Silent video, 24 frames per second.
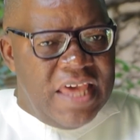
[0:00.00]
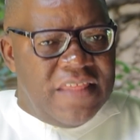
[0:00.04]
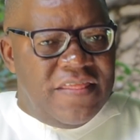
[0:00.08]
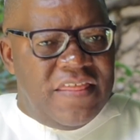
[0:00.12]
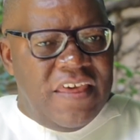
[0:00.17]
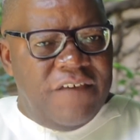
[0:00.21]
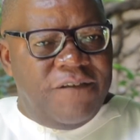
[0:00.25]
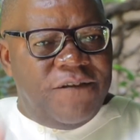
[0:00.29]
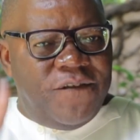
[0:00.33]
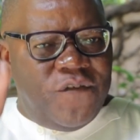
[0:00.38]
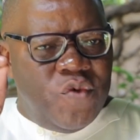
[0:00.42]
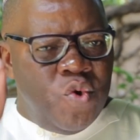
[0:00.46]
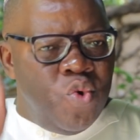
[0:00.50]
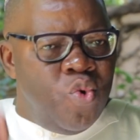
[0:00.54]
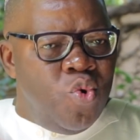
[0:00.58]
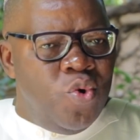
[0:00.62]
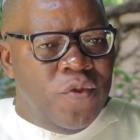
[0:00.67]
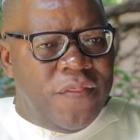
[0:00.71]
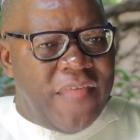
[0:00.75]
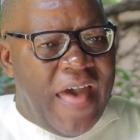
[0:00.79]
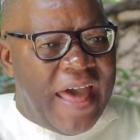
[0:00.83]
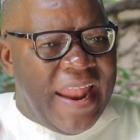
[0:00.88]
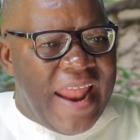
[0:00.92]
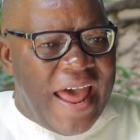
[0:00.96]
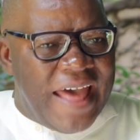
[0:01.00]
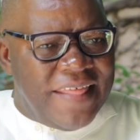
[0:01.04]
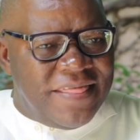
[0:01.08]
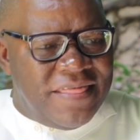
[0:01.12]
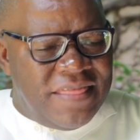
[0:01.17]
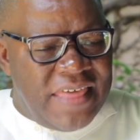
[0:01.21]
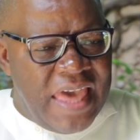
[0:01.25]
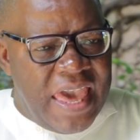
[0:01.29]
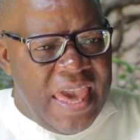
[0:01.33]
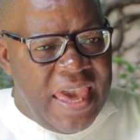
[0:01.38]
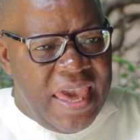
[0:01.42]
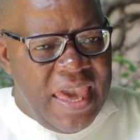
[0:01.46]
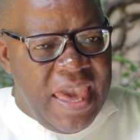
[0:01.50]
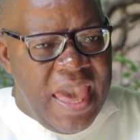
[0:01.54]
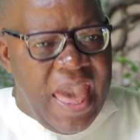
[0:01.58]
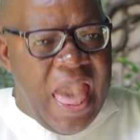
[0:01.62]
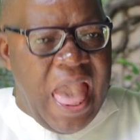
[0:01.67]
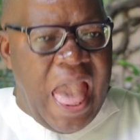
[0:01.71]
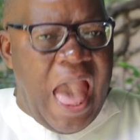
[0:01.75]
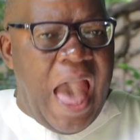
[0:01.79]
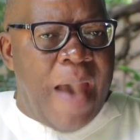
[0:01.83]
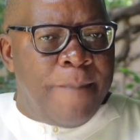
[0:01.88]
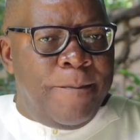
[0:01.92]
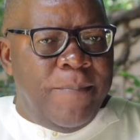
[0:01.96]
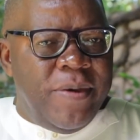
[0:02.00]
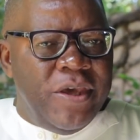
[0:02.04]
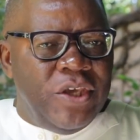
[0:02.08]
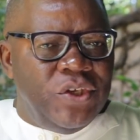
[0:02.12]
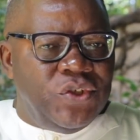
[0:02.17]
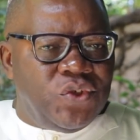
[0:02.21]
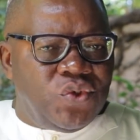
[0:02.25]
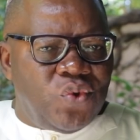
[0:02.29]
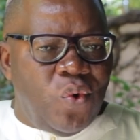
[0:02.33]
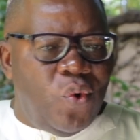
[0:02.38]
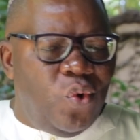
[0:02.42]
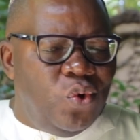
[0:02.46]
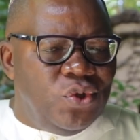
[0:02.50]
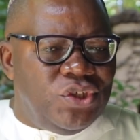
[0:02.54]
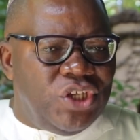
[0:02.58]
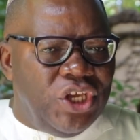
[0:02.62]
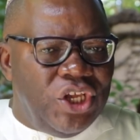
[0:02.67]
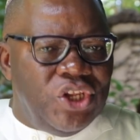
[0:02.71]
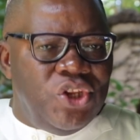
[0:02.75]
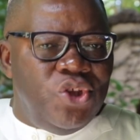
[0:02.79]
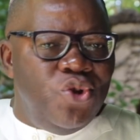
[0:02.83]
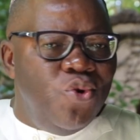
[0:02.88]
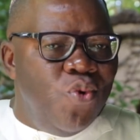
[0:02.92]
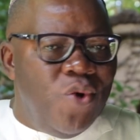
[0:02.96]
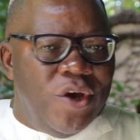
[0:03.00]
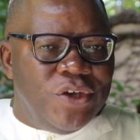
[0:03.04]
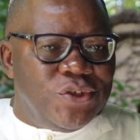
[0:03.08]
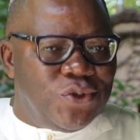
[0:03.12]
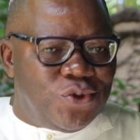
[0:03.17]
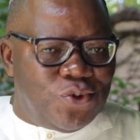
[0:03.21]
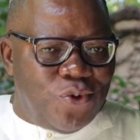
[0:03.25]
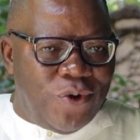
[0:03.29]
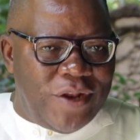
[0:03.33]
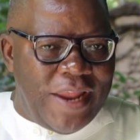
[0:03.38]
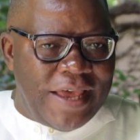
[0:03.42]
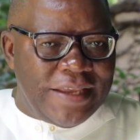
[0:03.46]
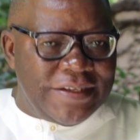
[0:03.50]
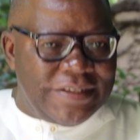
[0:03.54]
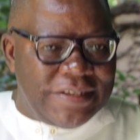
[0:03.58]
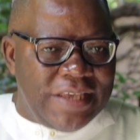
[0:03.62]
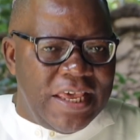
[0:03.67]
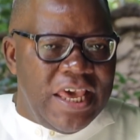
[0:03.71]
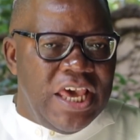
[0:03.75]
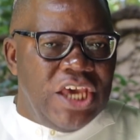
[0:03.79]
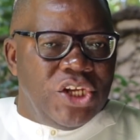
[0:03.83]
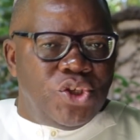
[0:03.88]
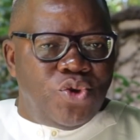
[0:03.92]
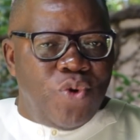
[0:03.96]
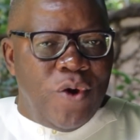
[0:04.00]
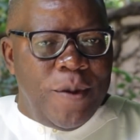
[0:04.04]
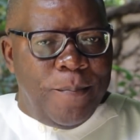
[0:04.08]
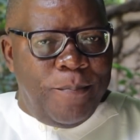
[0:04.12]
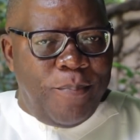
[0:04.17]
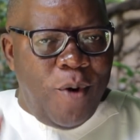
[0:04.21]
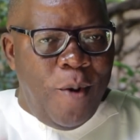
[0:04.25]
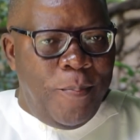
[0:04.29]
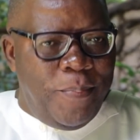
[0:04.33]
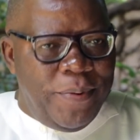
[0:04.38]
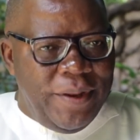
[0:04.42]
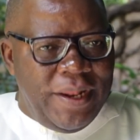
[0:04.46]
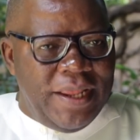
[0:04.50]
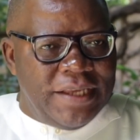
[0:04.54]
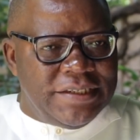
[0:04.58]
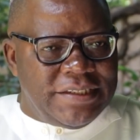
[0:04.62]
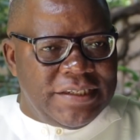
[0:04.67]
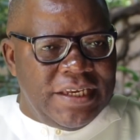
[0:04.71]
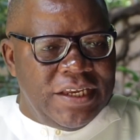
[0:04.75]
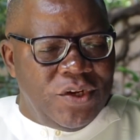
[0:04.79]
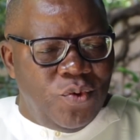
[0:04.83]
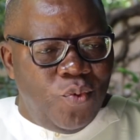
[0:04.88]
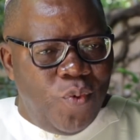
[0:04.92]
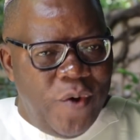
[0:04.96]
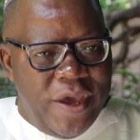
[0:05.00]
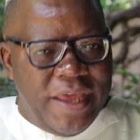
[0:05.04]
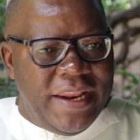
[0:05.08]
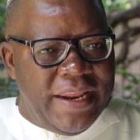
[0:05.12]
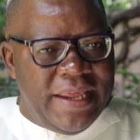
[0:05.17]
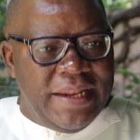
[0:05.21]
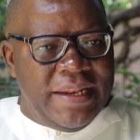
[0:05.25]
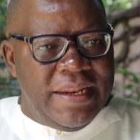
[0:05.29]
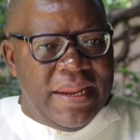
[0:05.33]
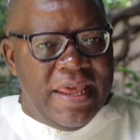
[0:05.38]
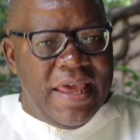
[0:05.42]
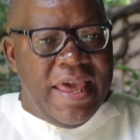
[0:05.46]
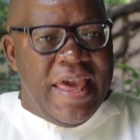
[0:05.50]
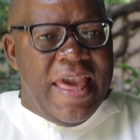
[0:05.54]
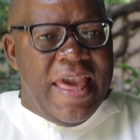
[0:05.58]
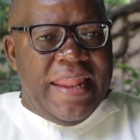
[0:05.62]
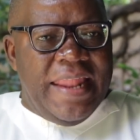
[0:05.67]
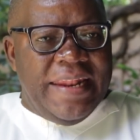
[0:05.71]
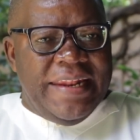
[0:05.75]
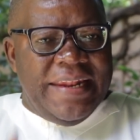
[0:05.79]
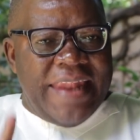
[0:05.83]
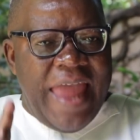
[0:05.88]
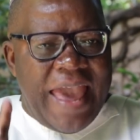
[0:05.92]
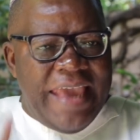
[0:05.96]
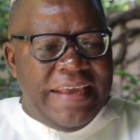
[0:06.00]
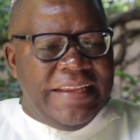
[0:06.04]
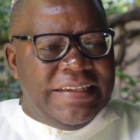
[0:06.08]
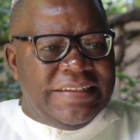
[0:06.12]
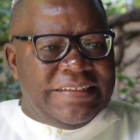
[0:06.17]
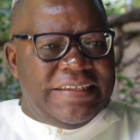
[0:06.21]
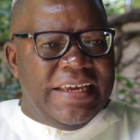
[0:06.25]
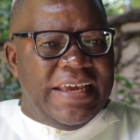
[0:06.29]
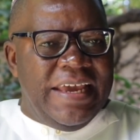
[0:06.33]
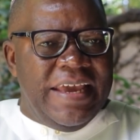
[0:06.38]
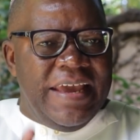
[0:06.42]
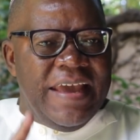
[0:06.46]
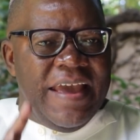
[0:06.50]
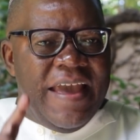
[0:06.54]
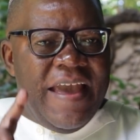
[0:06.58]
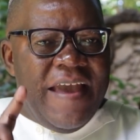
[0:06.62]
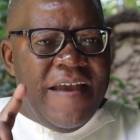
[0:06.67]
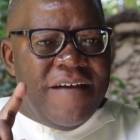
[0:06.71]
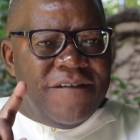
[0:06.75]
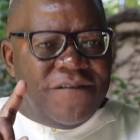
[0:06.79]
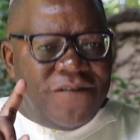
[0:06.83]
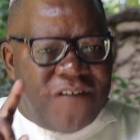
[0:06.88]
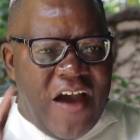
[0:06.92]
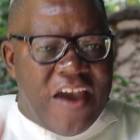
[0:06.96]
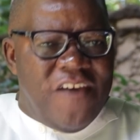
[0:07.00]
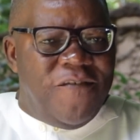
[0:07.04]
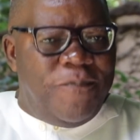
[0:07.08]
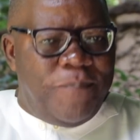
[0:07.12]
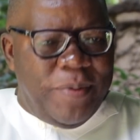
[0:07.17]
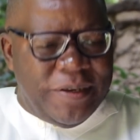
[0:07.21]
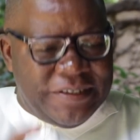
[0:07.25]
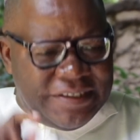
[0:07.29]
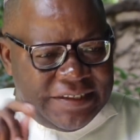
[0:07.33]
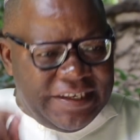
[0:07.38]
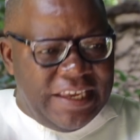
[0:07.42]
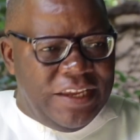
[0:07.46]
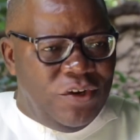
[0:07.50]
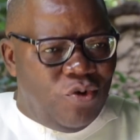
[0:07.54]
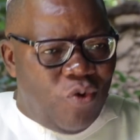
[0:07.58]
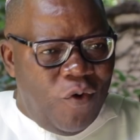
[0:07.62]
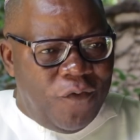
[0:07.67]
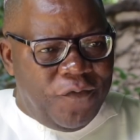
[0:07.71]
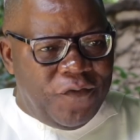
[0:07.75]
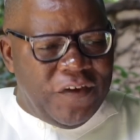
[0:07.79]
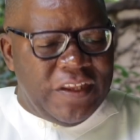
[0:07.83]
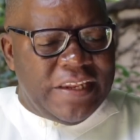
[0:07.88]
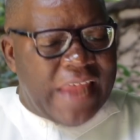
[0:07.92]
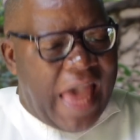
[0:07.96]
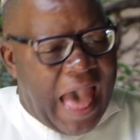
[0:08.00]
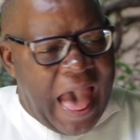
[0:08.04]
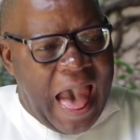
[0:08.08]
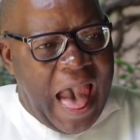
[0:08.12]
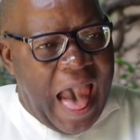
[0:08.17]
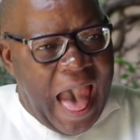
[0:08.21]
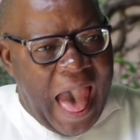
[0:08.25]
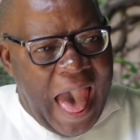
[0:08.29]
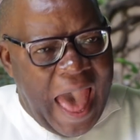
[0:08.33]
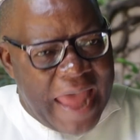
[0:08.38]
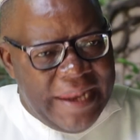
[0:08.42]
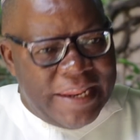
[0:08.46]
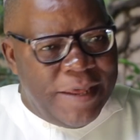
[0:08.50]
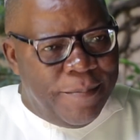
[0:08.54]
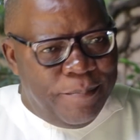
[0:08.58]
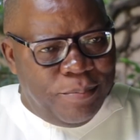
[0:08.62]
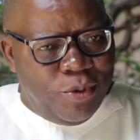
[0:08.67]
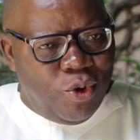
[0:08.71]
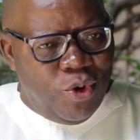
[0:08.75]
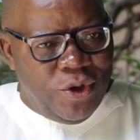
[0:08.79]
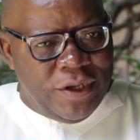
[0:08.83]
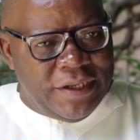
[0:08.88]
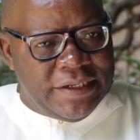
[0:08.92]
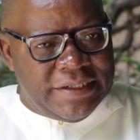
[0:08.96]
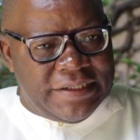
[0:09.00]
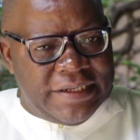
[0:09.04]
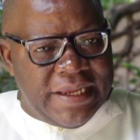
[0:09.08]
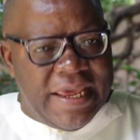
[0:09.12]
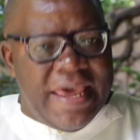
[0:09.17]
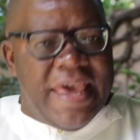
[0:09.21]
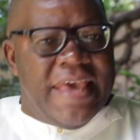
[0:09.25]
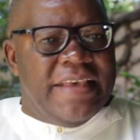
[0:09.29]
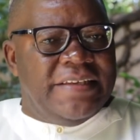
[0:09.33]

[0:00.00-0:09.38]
The few that are there are being sold in US dollars to a population wherein 95% of it are unemployed.